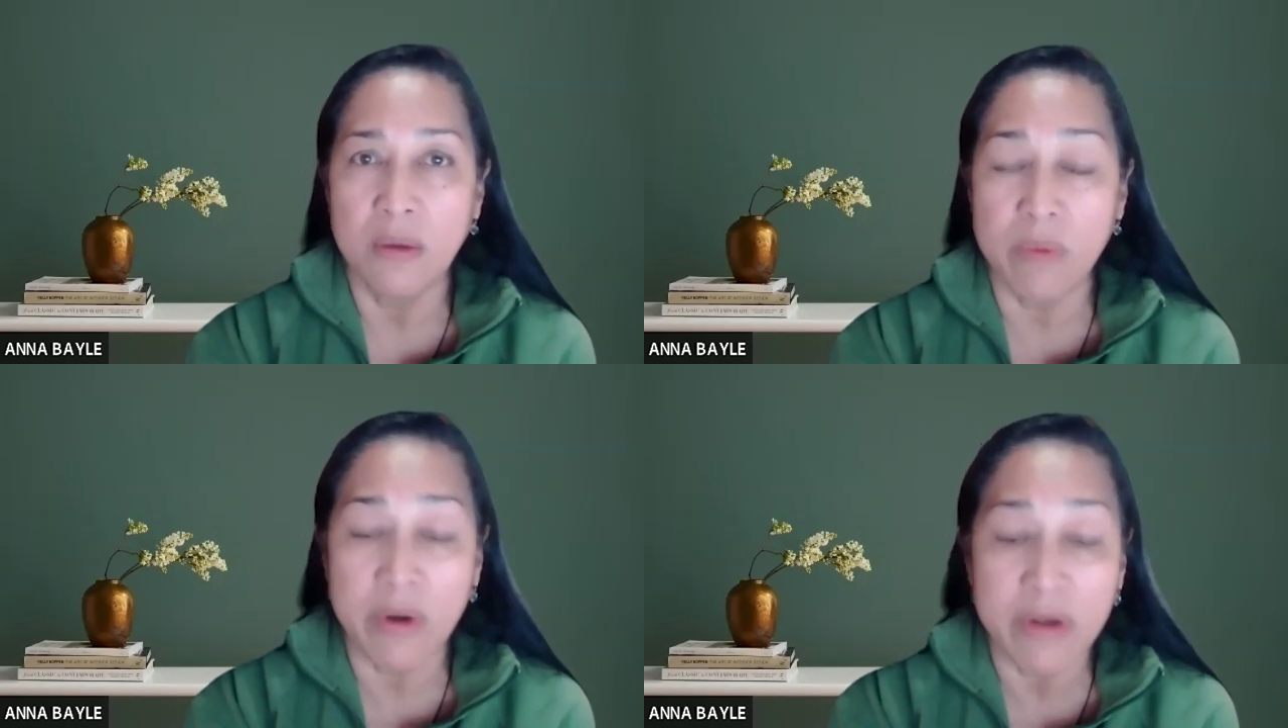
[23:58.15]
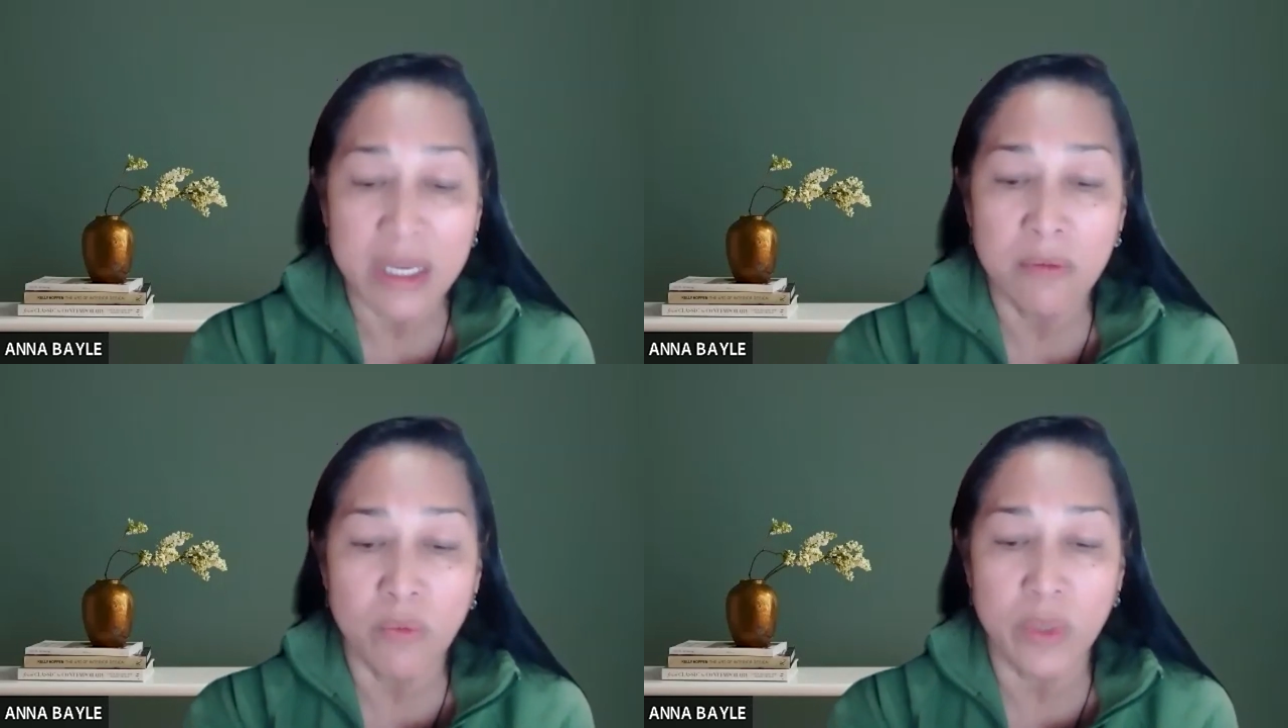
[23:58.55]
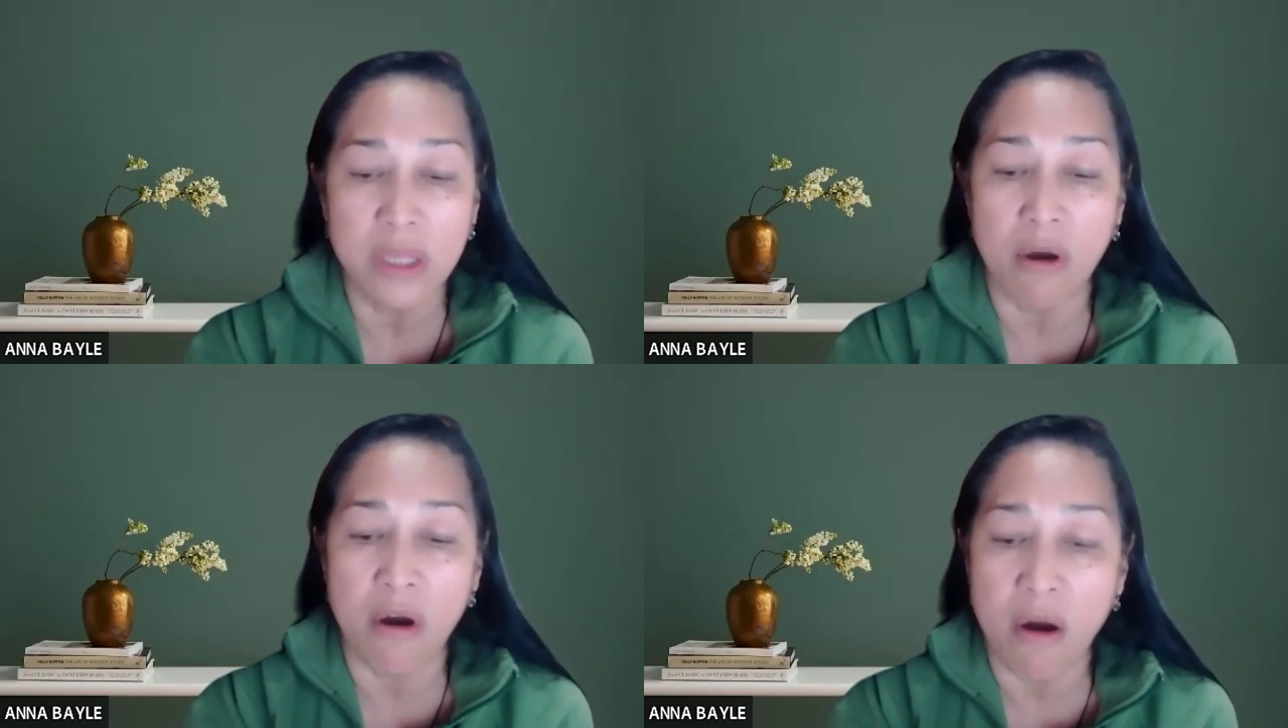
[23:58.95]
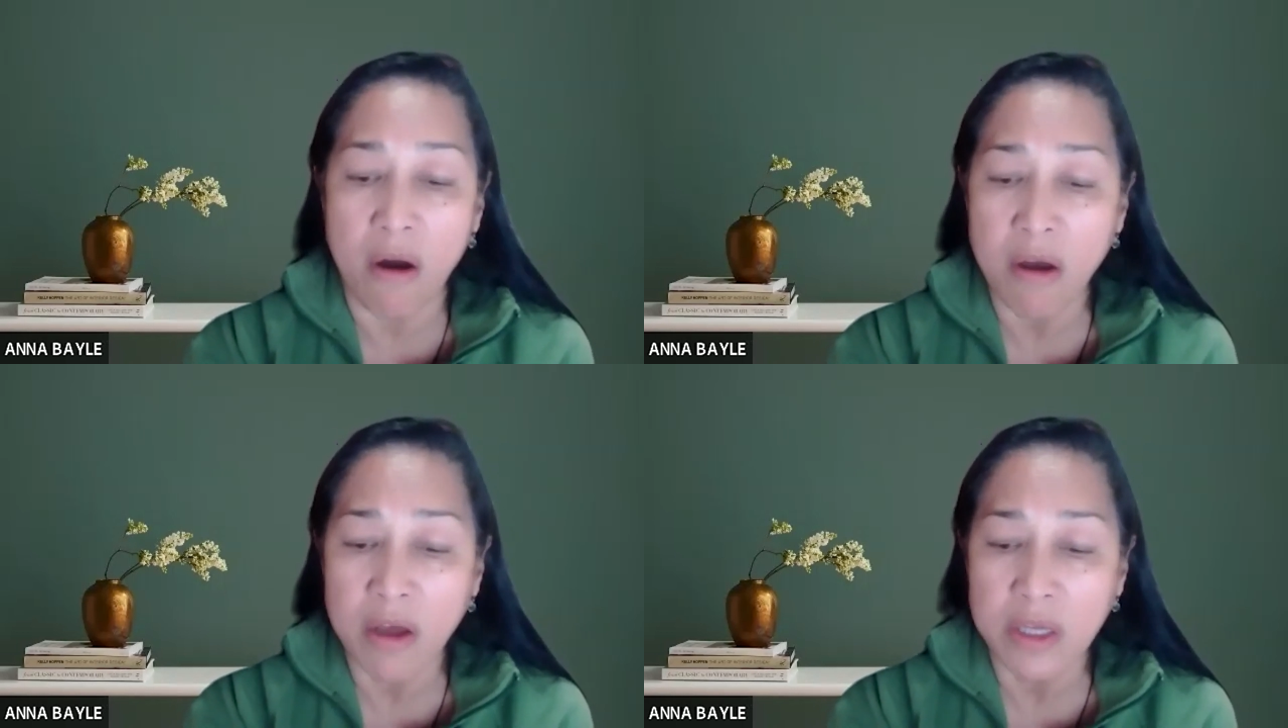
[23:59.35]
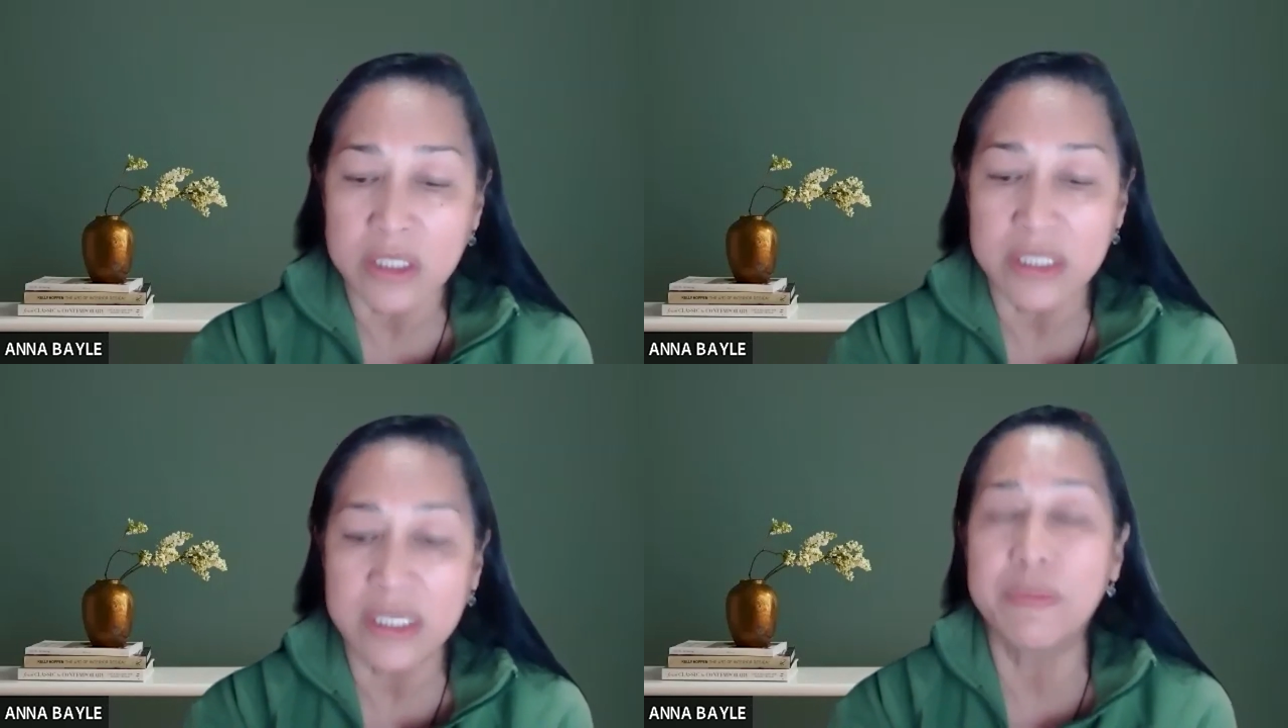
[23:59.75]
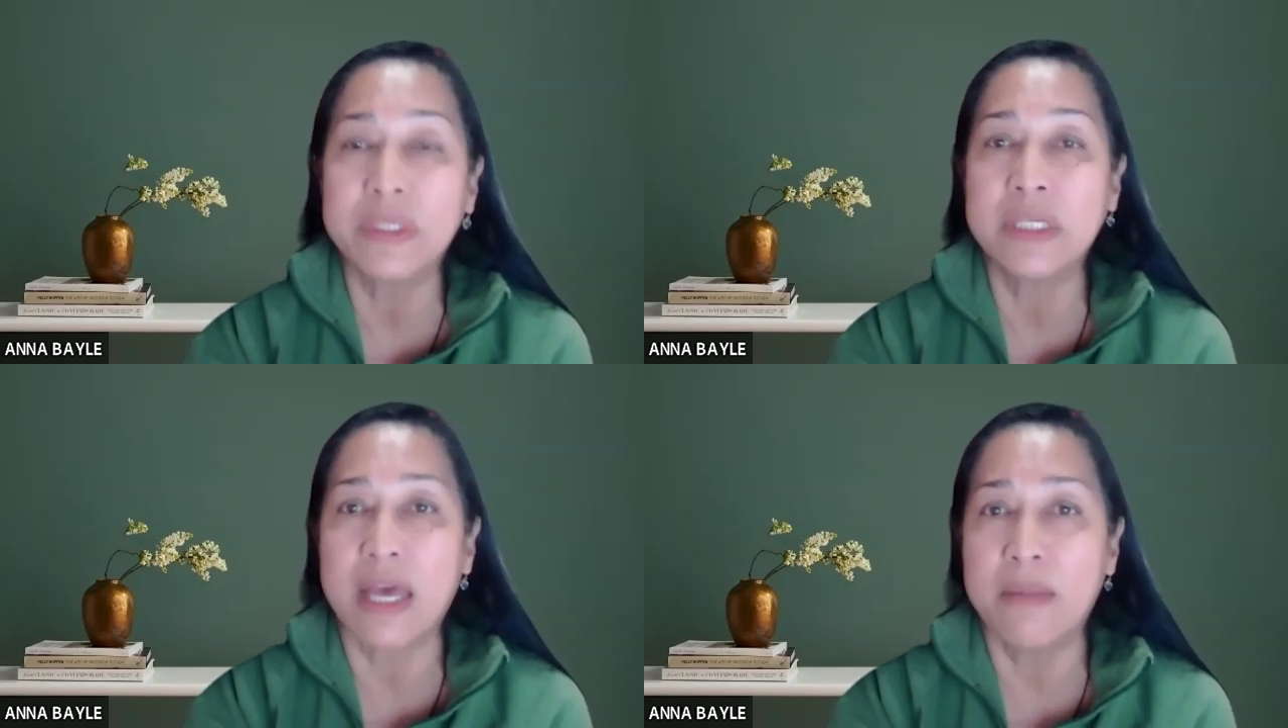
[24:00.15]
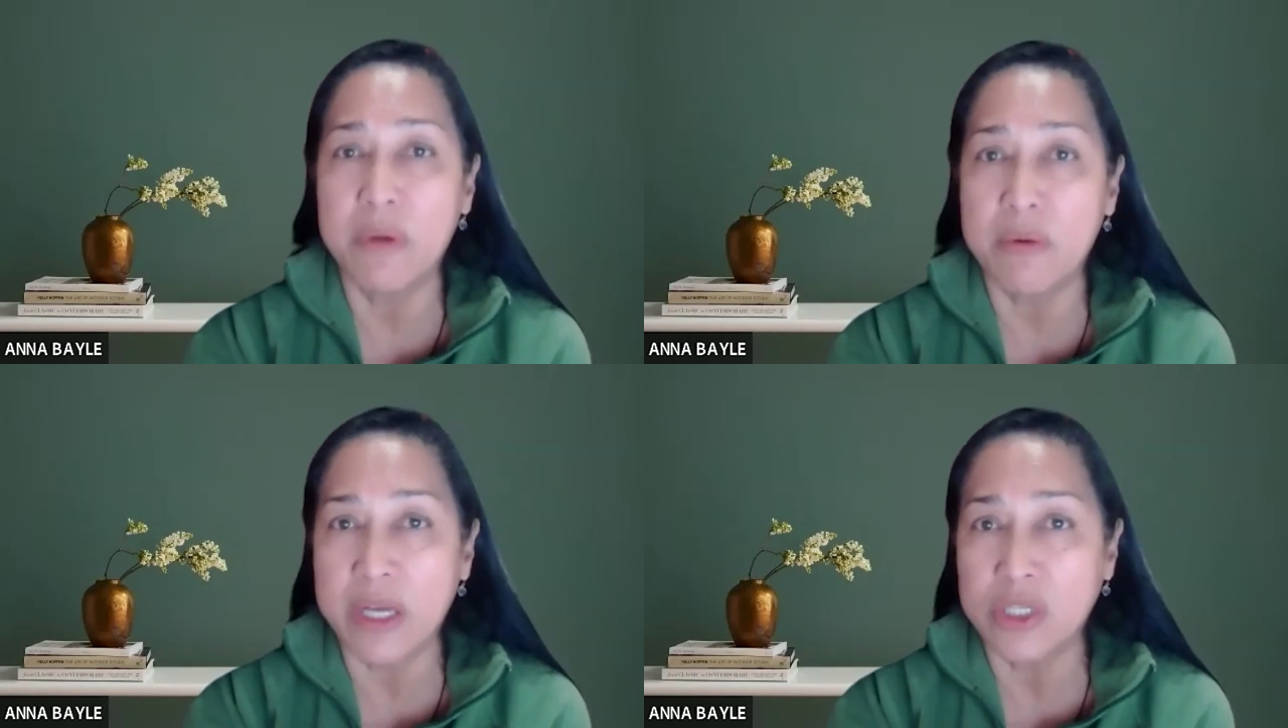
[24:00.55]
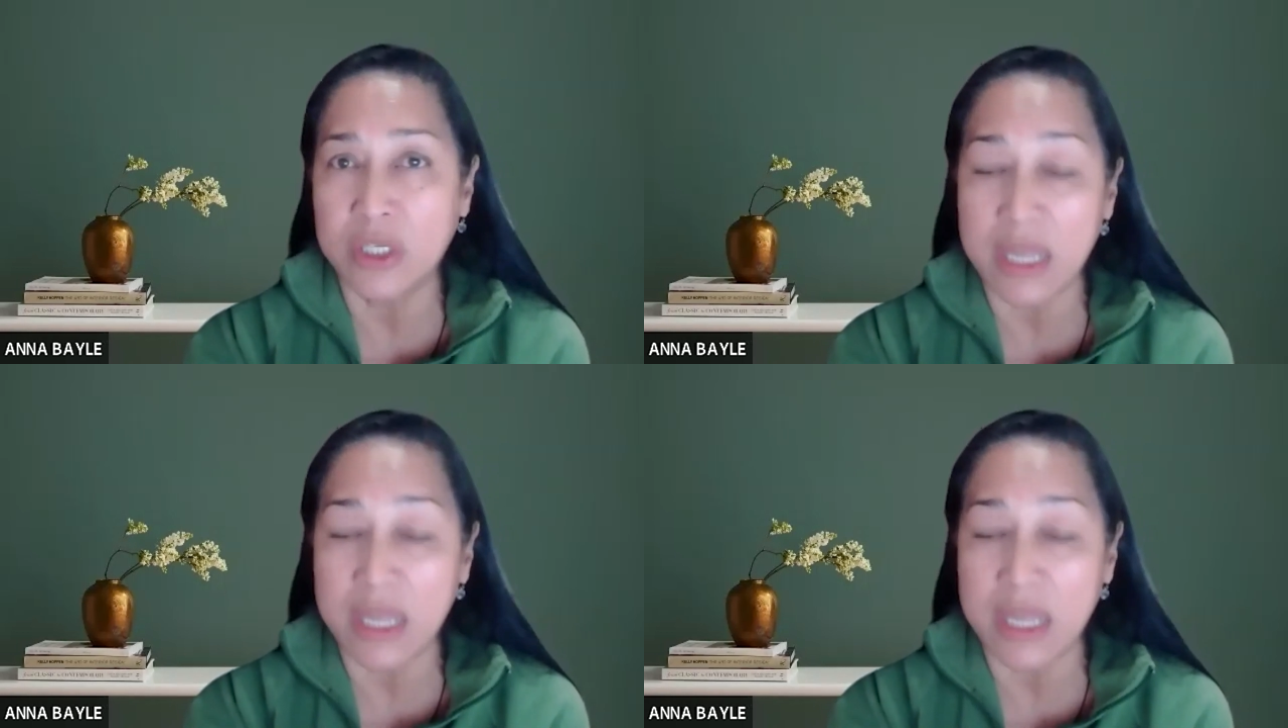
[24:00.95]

wherein with awe, deepest admiration